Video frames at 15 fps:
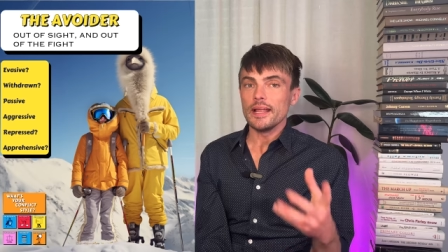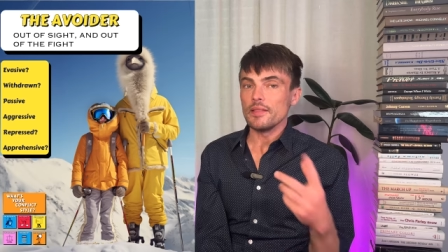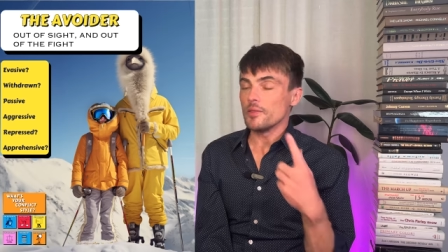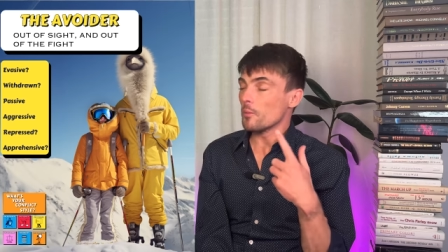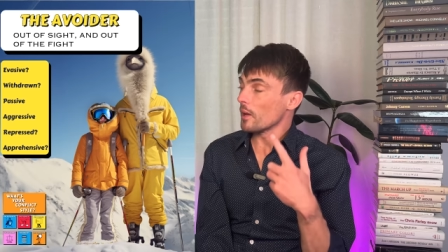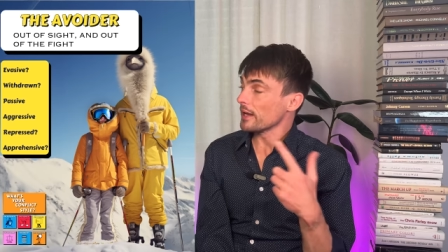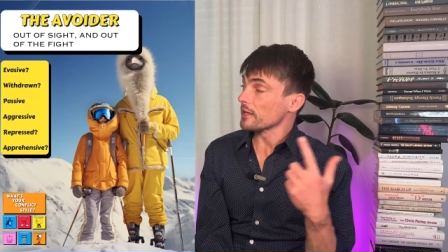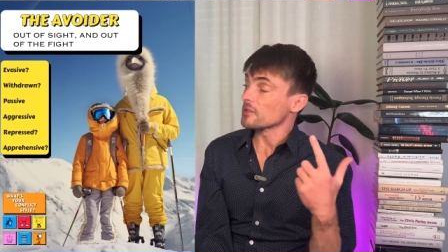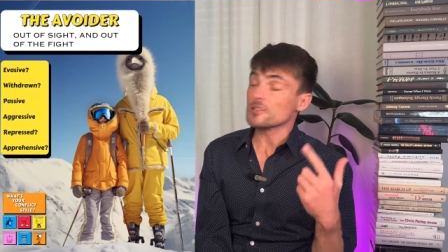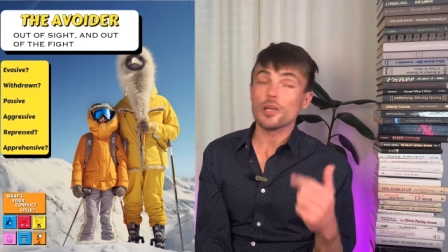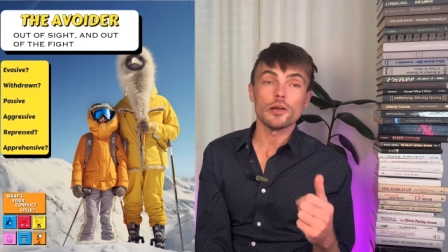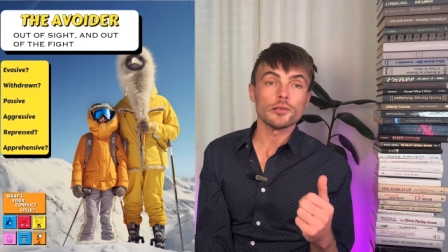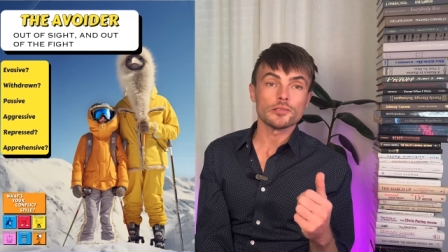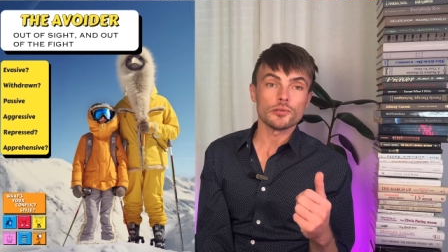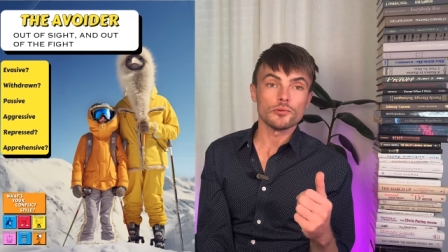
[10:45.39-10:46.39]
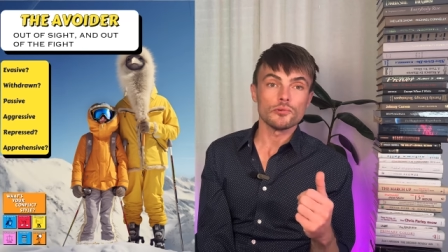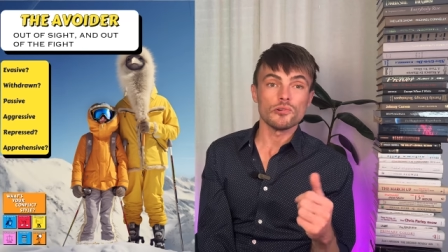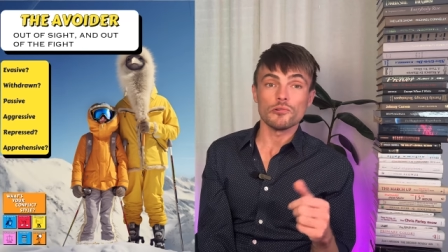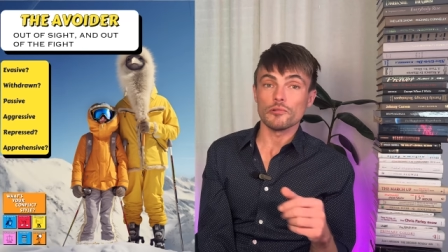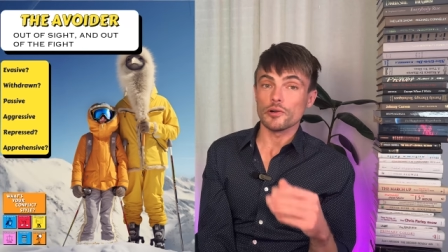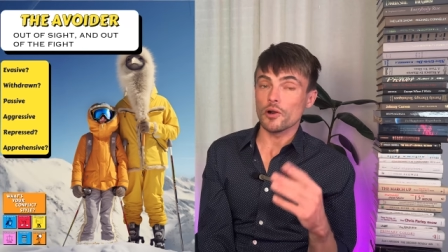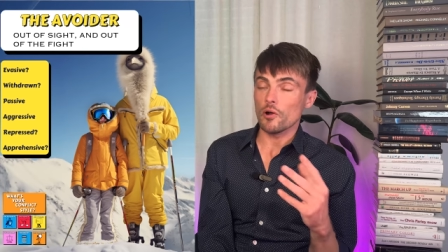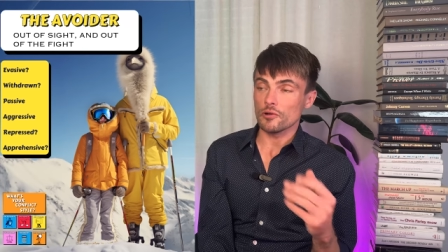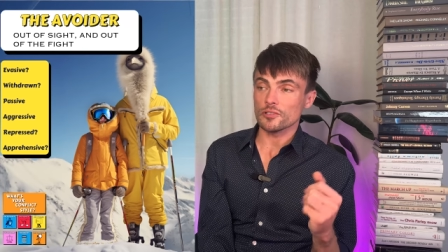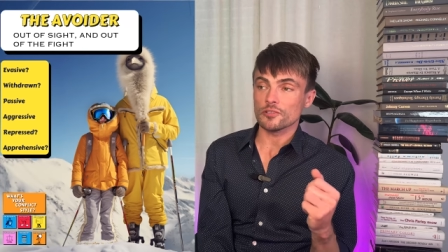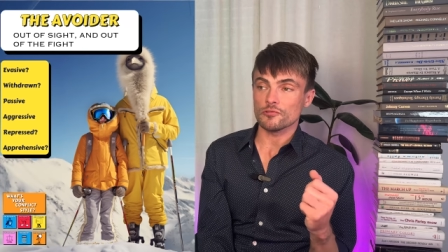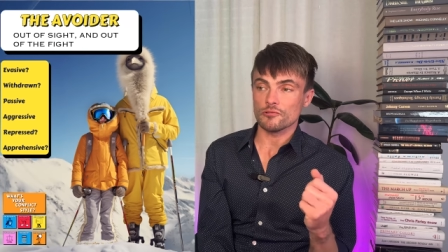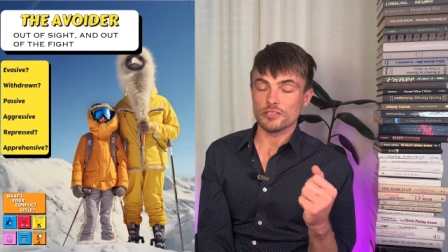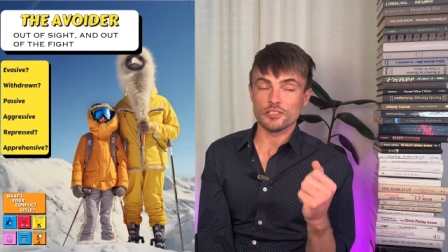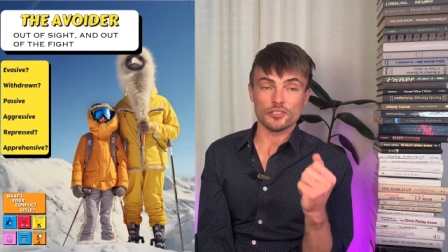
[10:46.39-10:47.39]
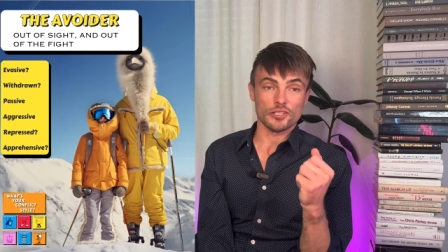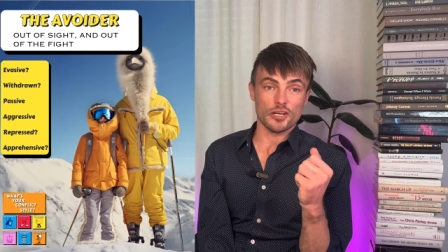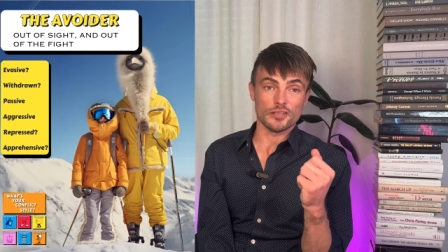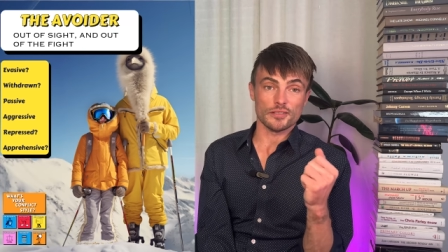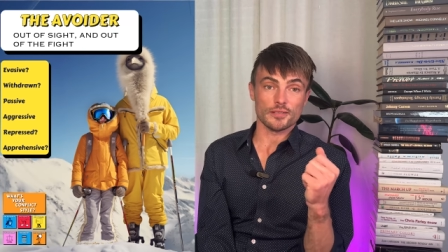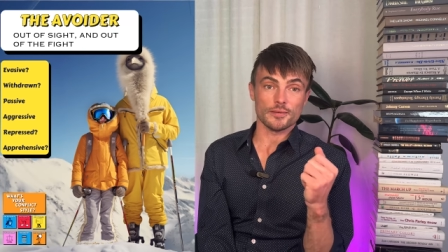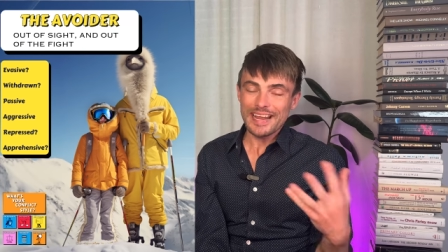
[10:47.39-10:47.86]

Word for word: in the way a turtle or an ostrich does.